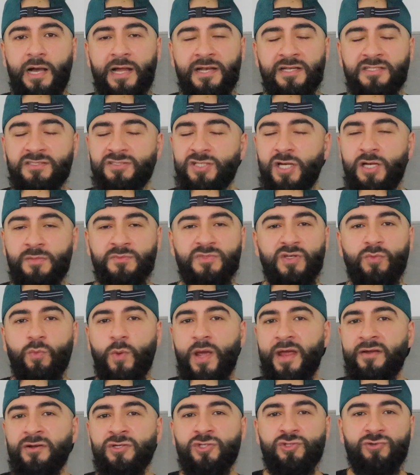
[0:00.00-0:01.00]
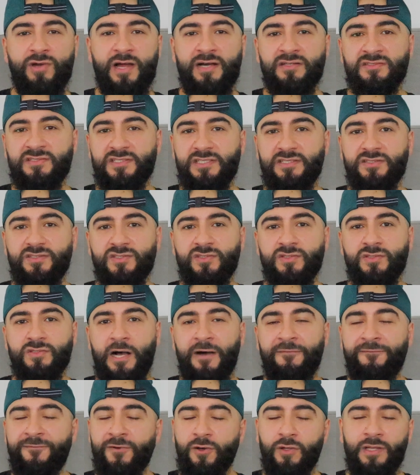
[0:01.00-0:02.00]
And in terms of wearing trousers,
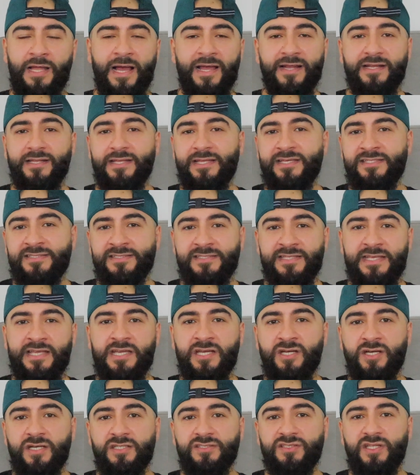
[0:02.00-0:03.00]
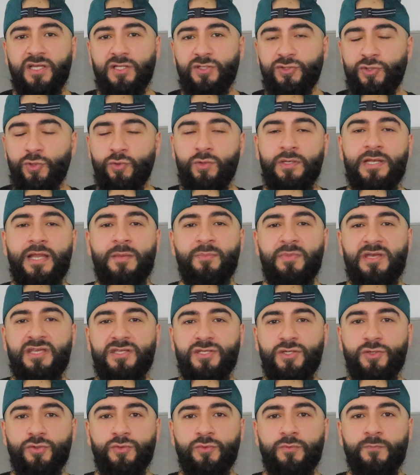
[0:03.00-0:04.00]
I feel like these sneakers do limit
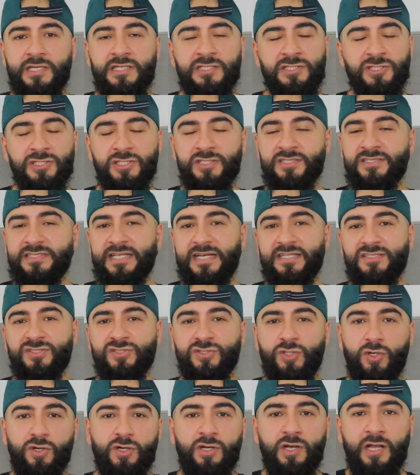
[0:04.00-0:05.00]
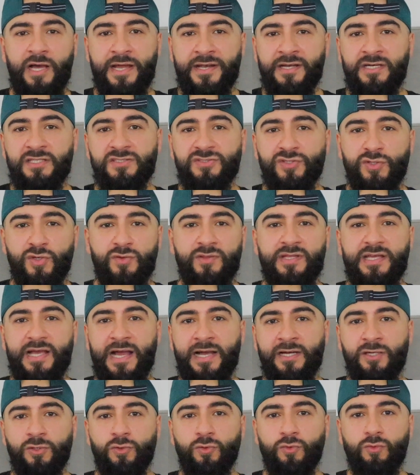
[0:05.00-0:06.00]
you. It's just that sock liner to the
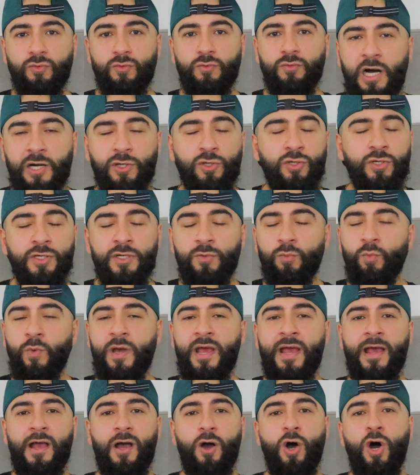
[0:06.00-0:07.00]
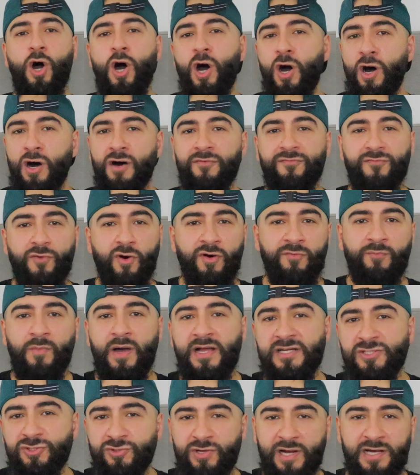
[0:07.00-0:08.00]
ankle, I couldn't wear half of
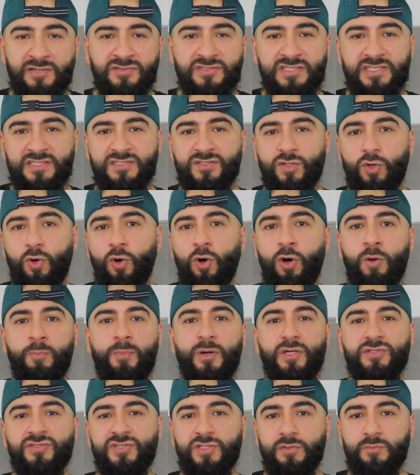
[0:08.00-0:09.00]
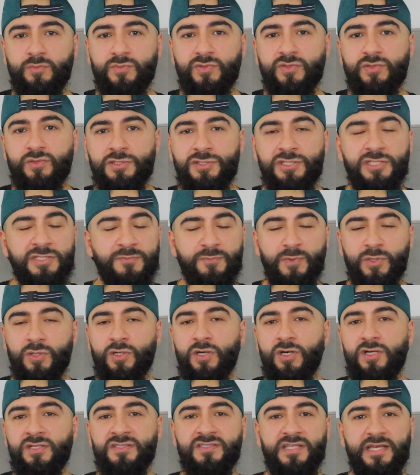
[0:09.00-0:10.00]
my trousers or bottoms just
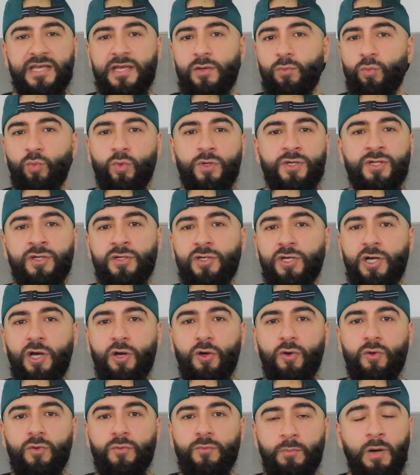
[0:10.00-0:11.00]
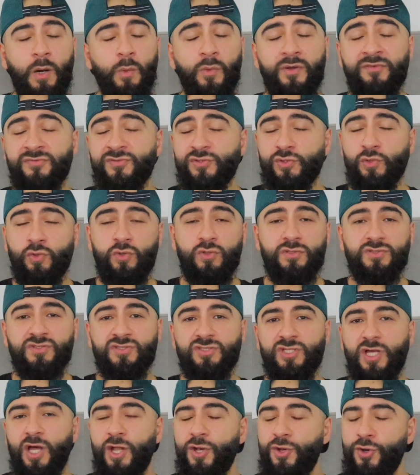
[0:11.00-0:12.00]
because it wouldn't go. But with
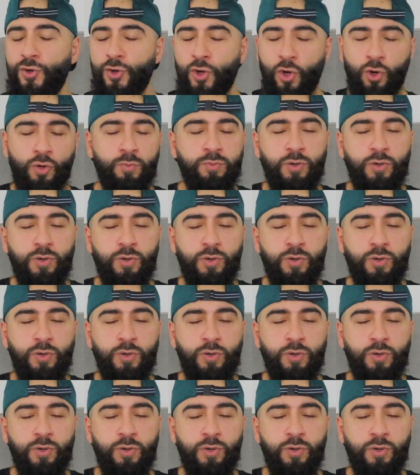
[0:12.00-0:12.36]
shorts, no